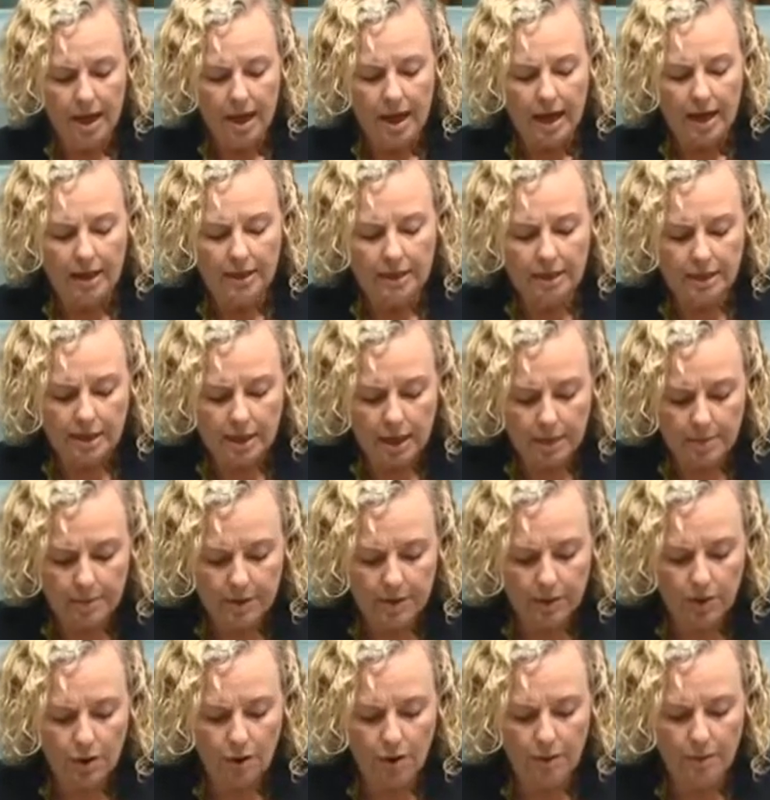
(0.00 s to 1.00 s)
And some of
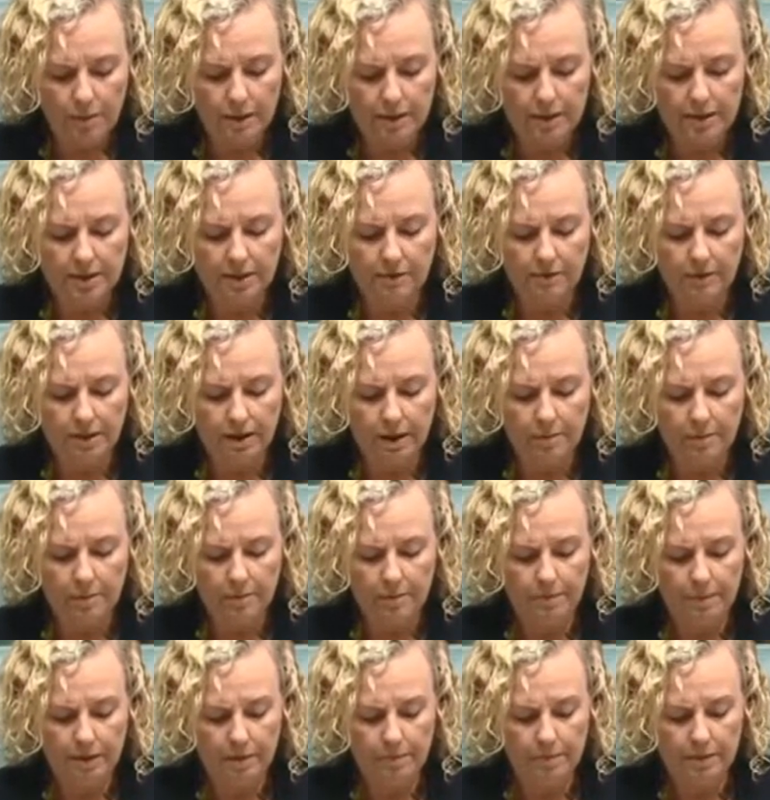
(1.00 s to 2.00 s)
the comments of the
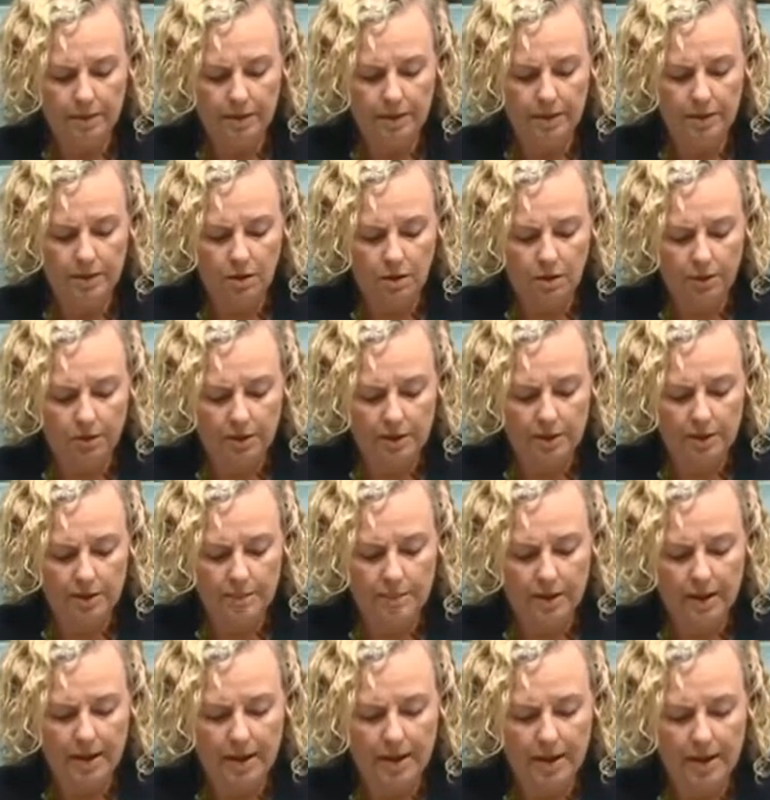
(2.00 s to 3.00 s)
government members on this
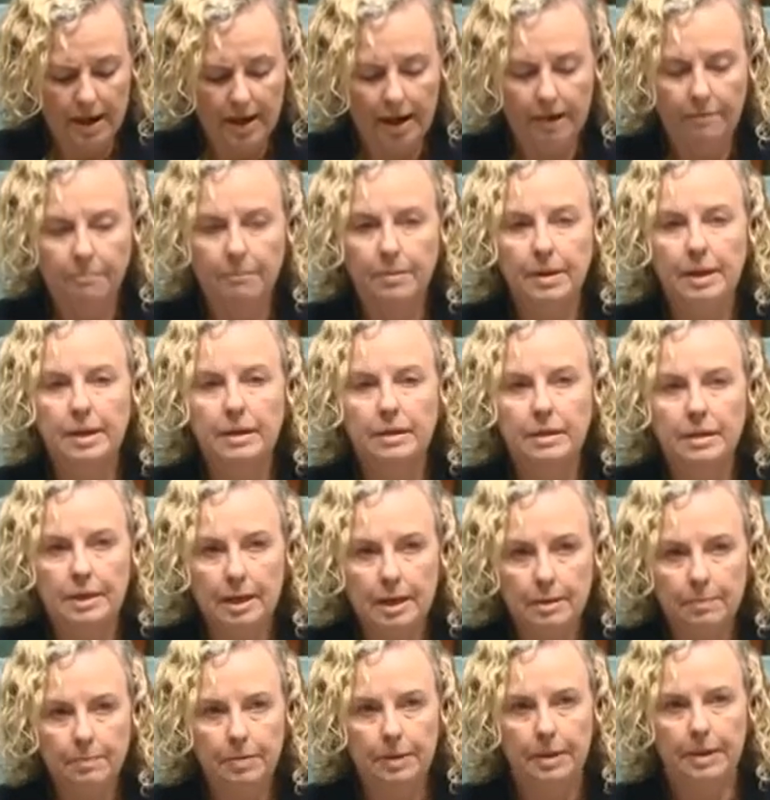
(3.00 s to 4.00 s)
matter have been
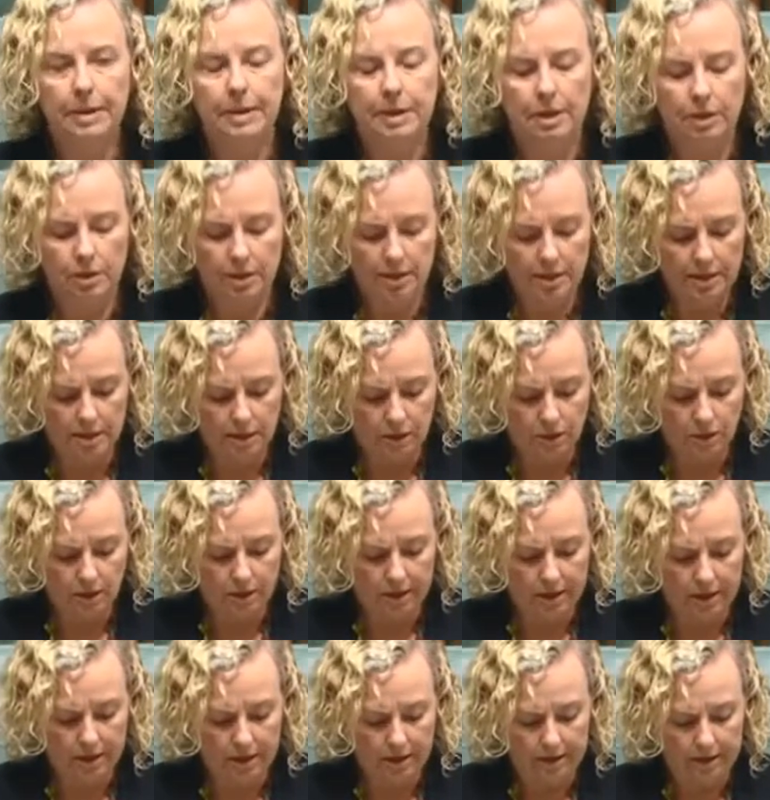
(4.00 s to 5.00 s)
deeply
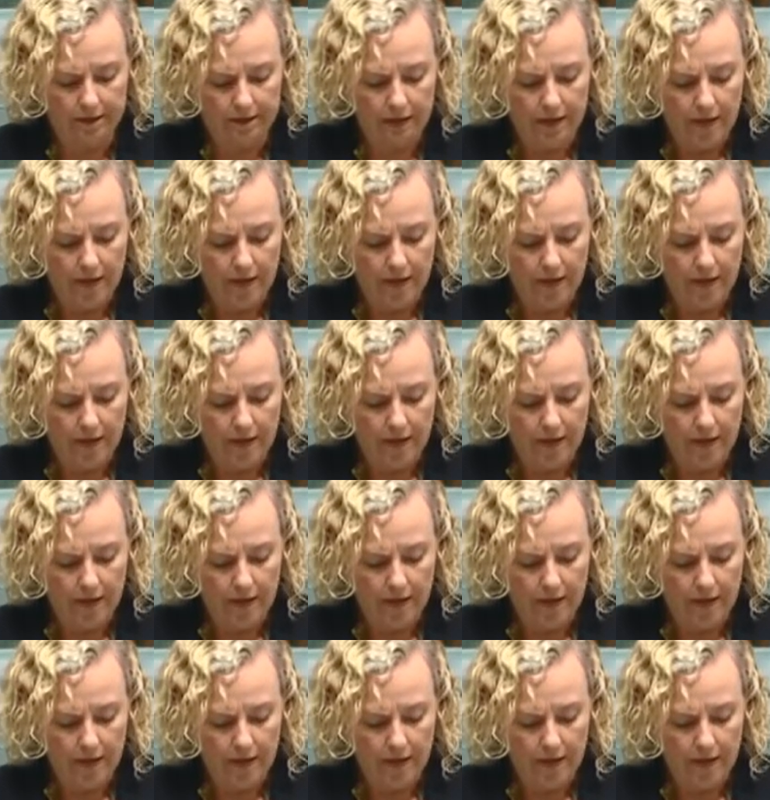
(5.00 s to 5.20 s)
concerning.